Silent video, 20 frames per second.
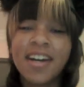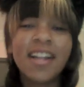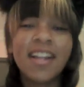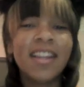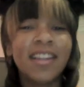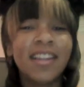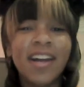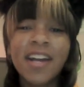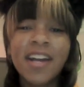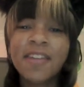had
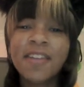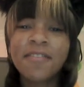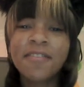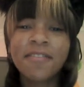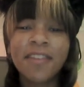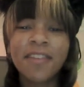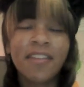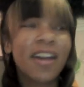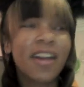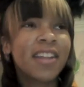
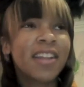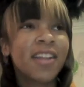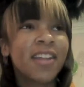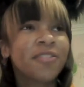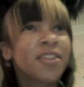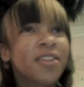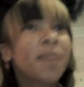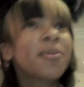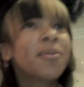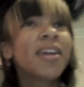a
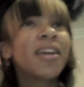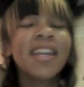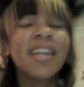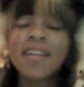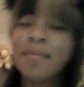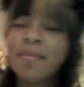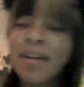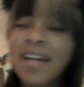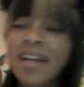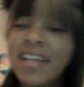lot of trouble
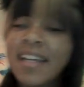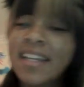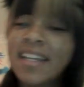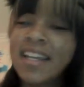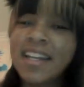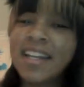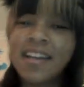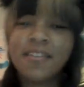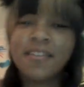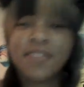getting mine
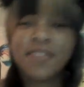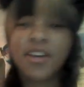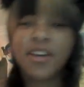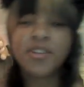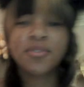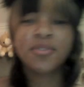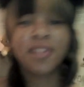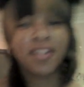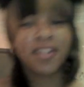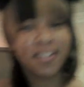and I've
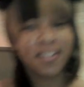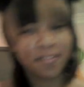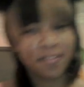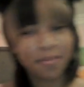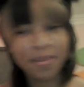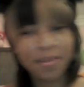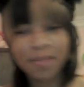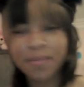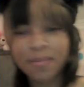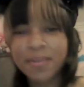talked to a lot of
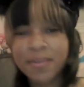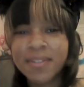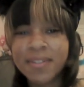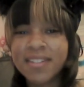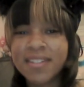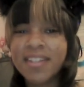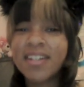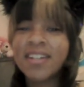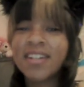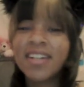different people,
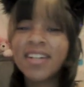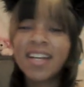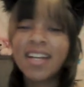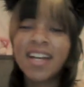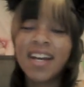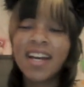so